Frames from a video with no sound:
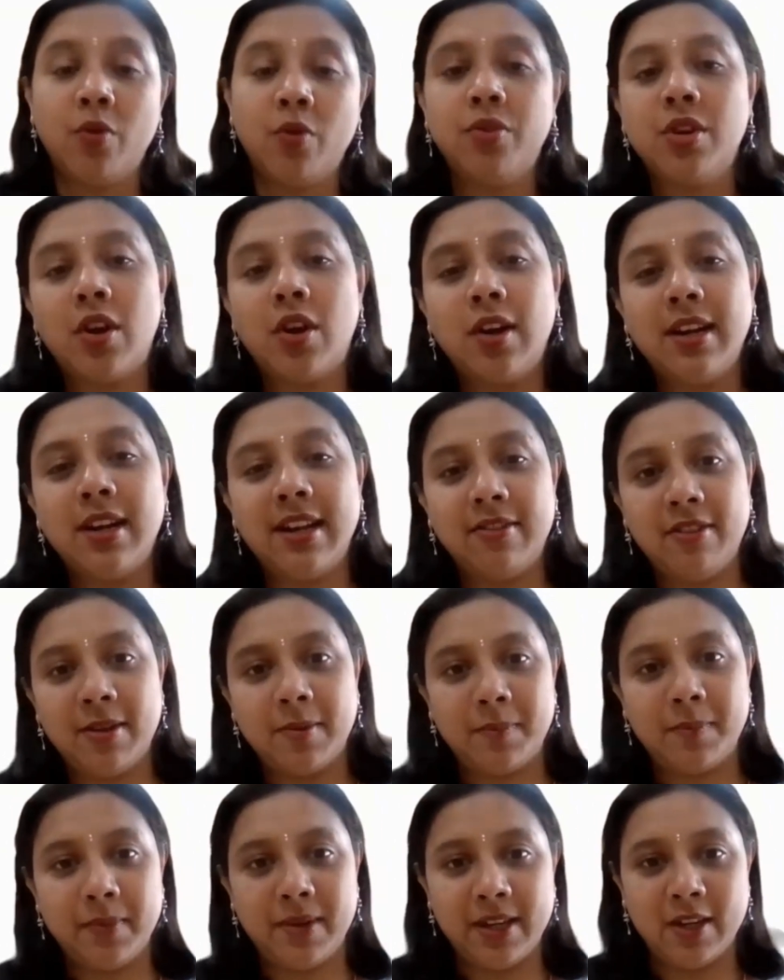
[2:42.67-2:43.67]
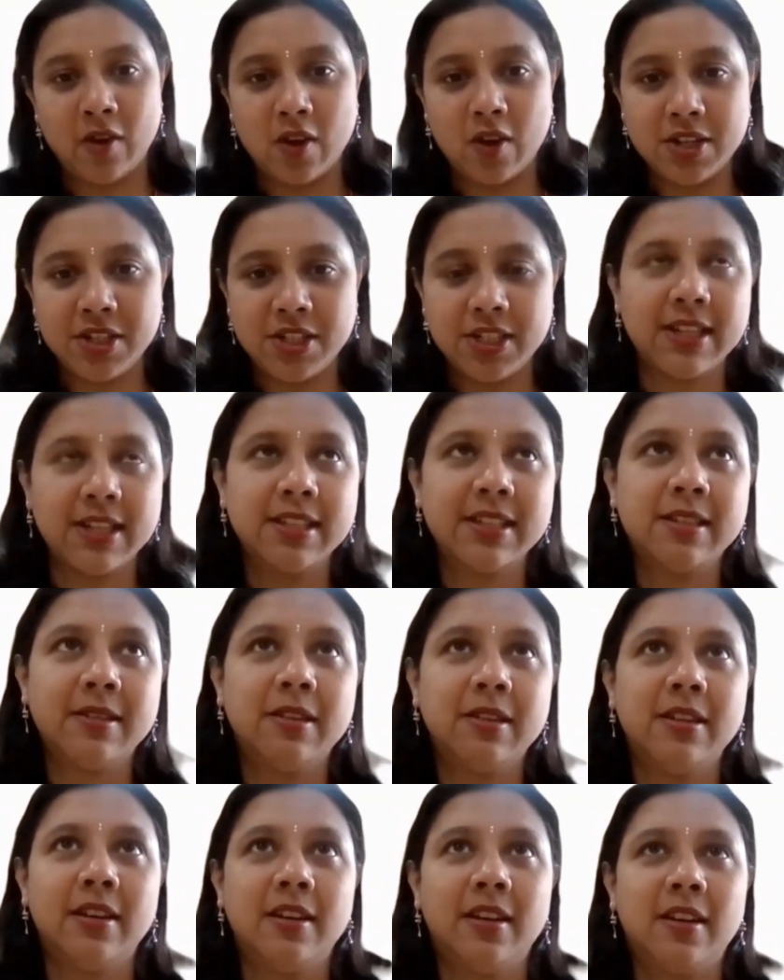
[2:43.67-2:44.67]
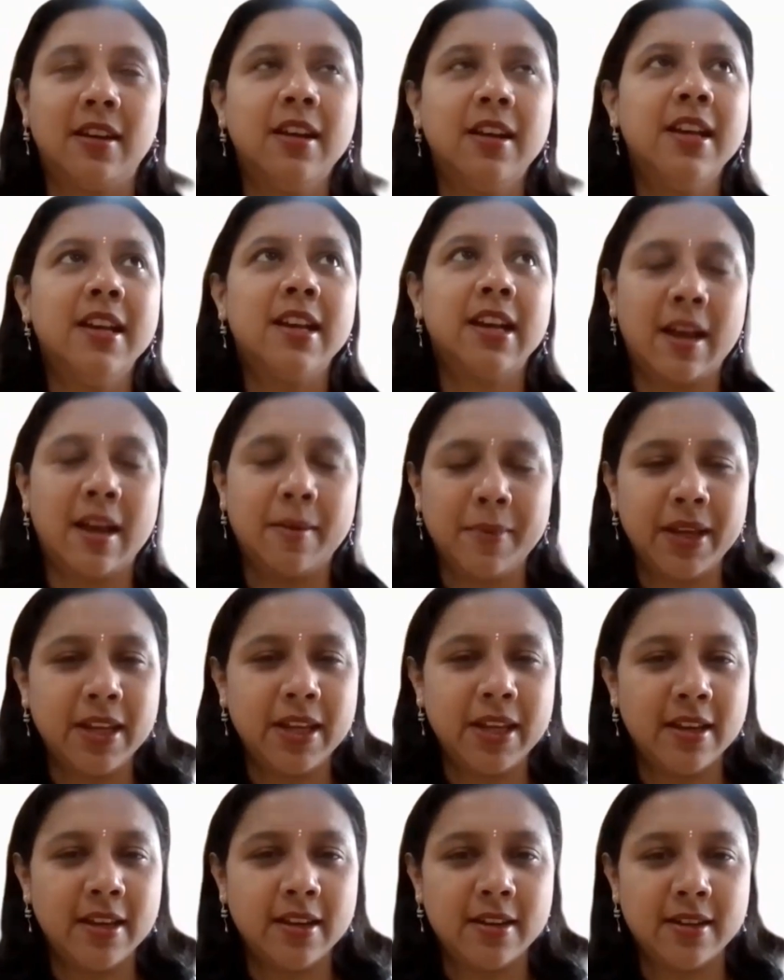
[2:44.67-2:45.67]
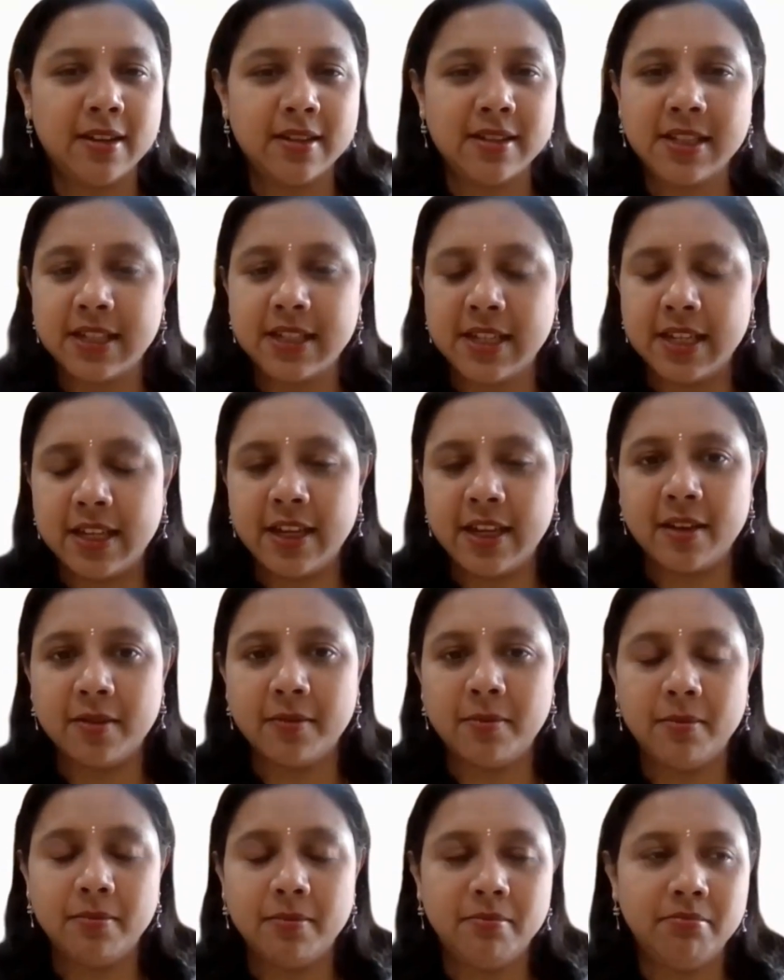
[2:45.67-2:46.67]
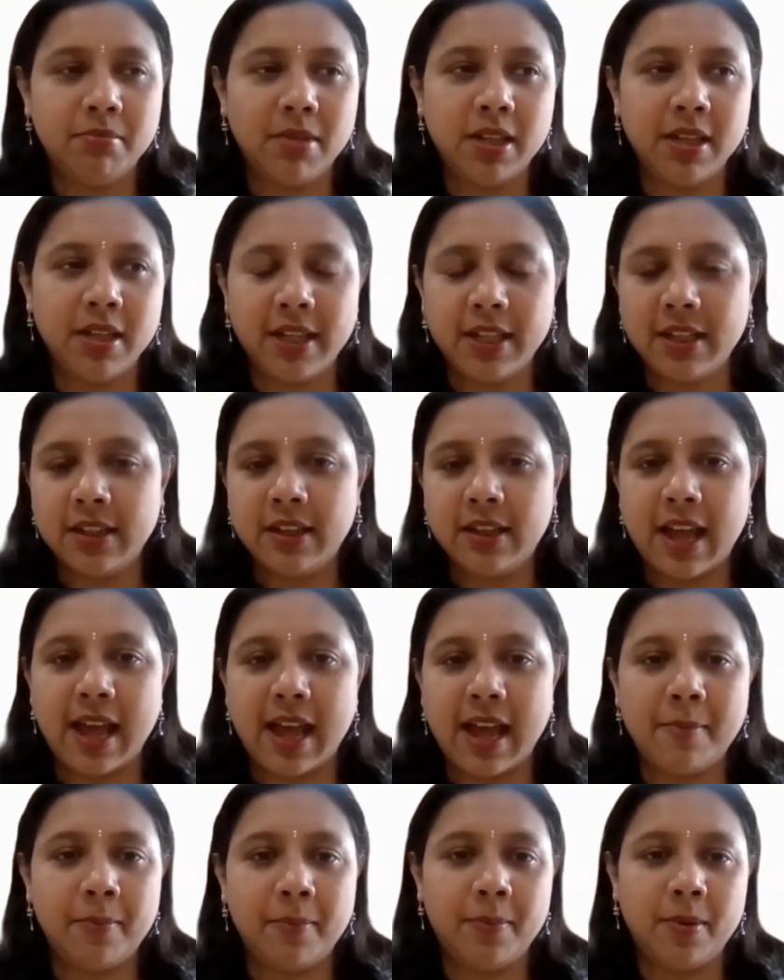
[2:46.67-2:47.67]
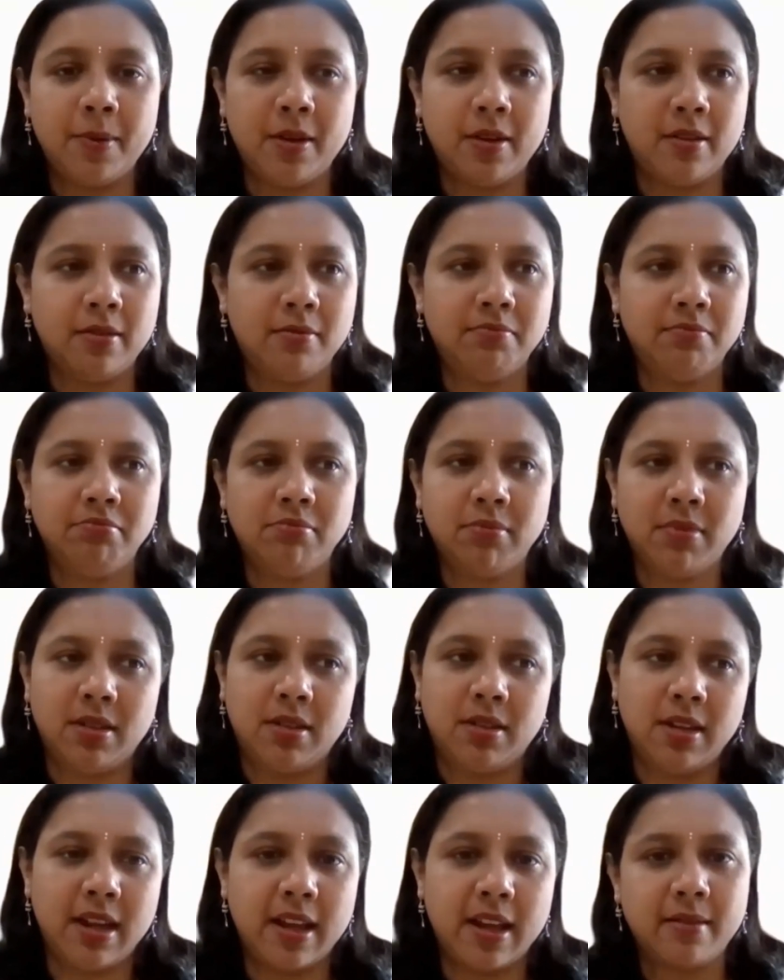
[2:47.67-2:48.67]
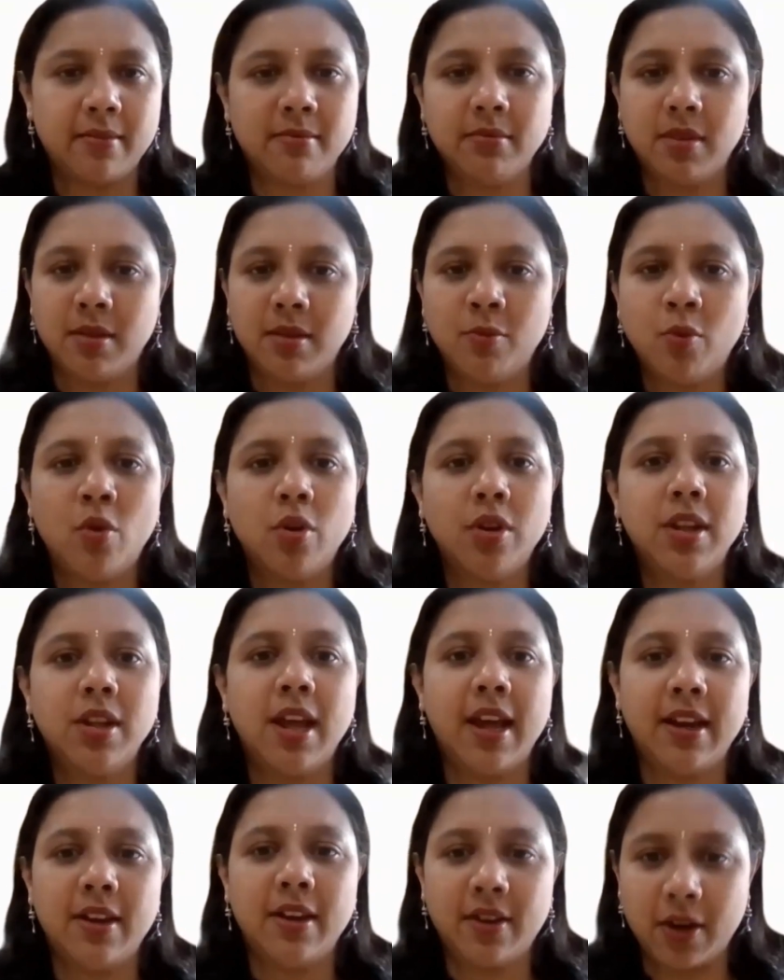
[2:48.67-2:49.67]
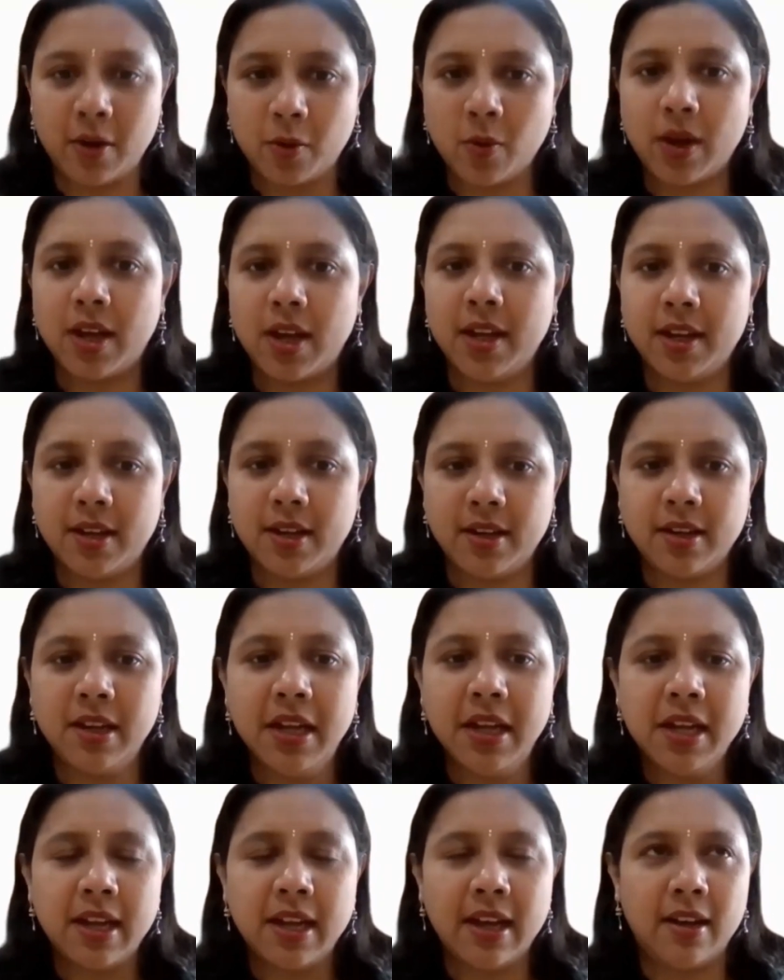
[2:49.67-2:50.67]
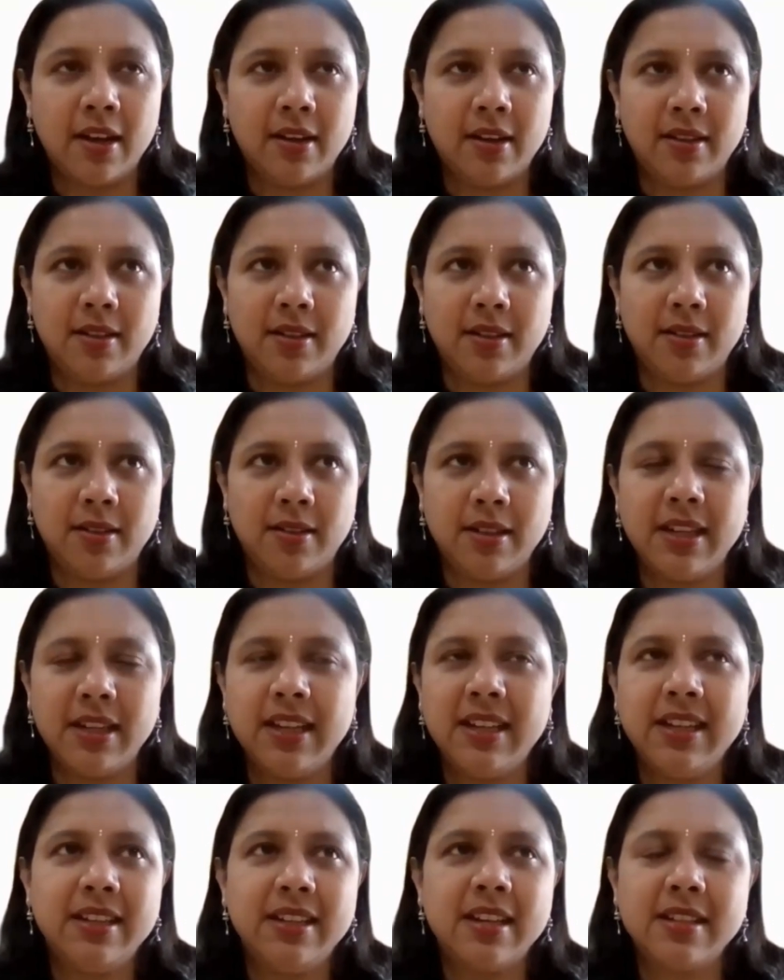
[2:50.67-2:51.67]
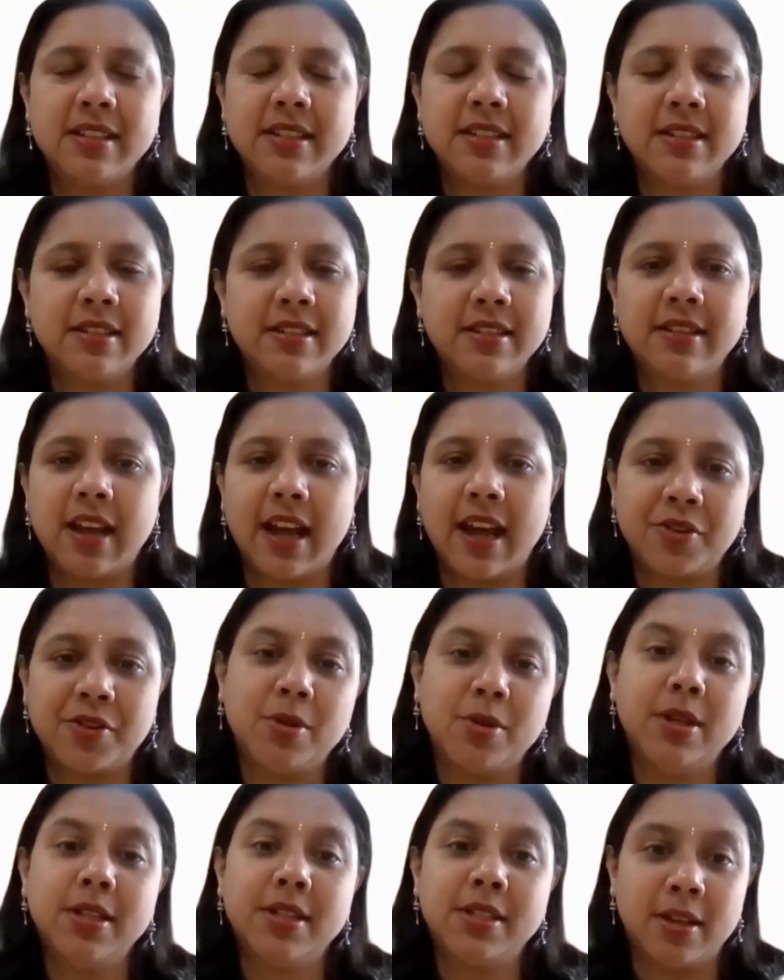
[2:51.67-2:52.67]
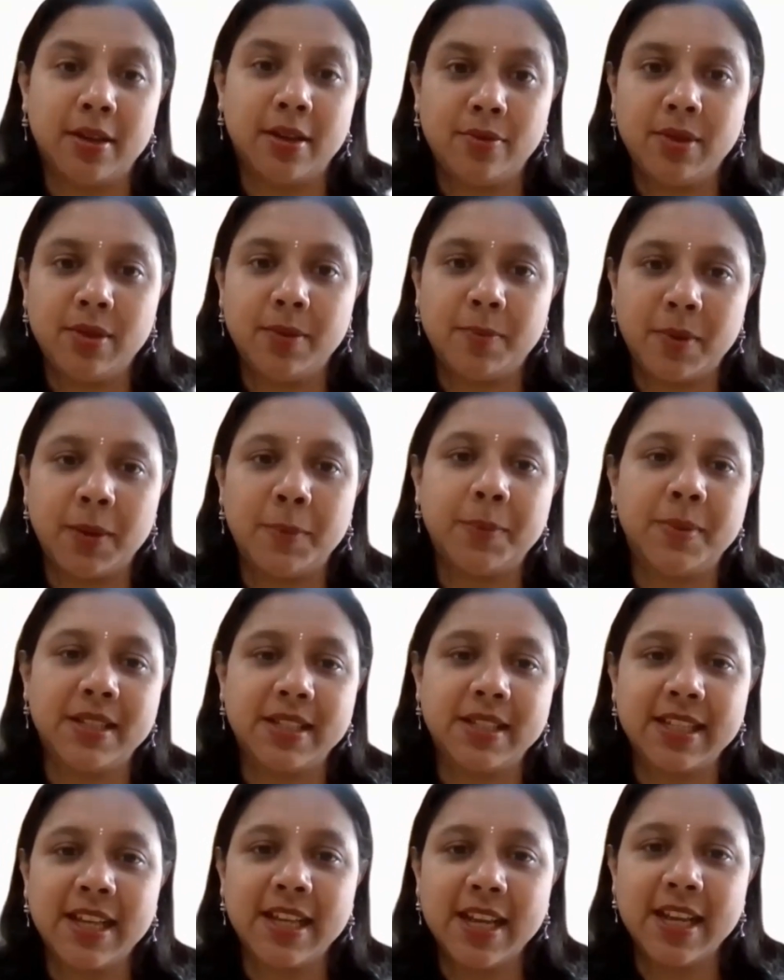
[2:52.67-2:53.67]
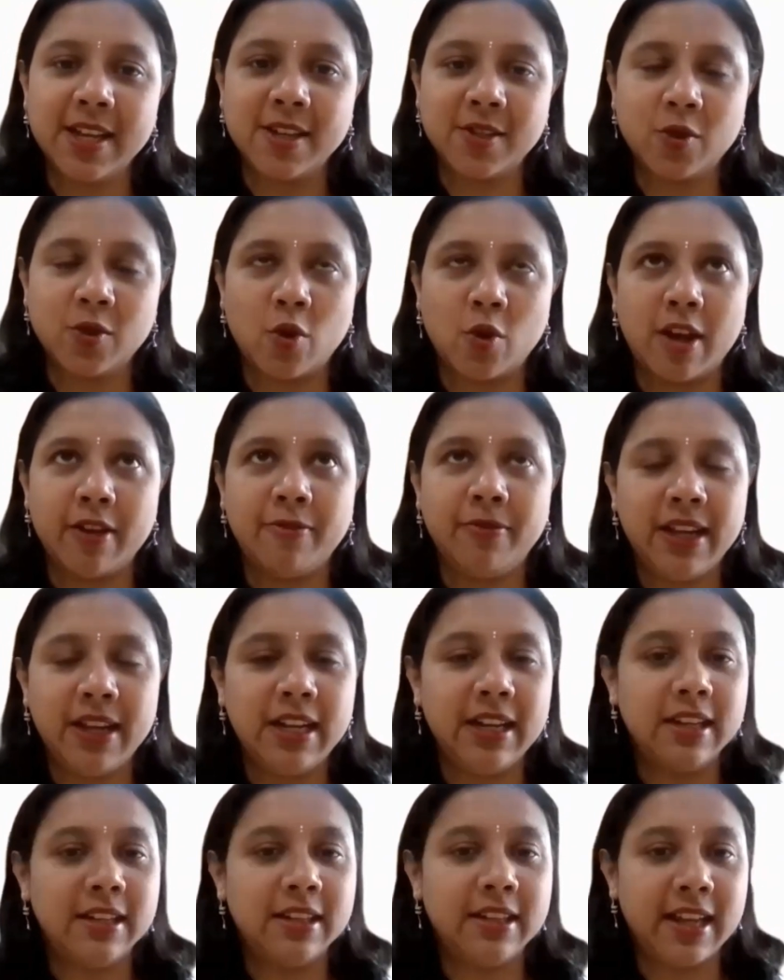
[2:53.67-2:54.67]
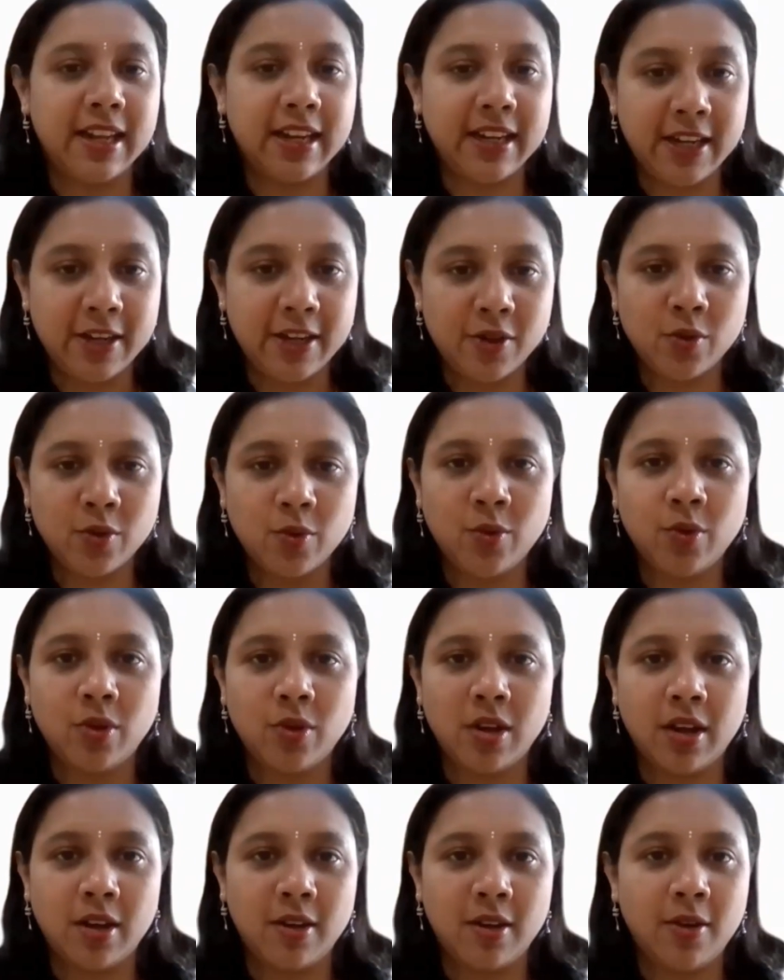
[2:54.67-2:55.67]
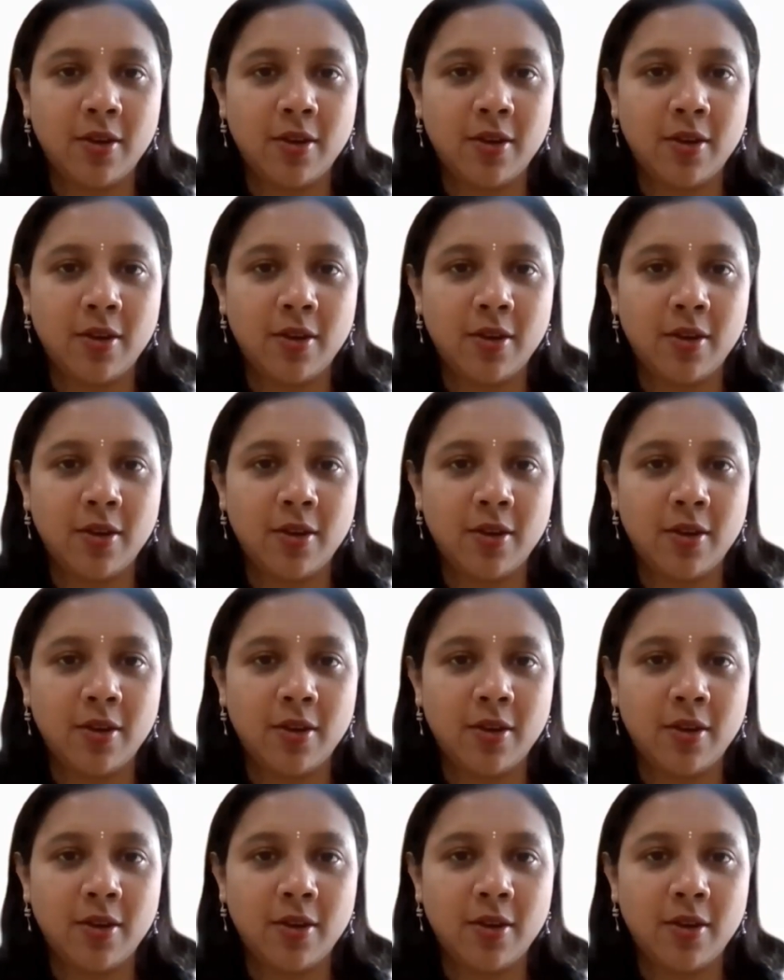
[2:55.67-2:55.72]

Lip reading: overall development, not just coming here, sitting here, burning the lamp more than required. It doesn't actually serve the purpose. So I feel they need to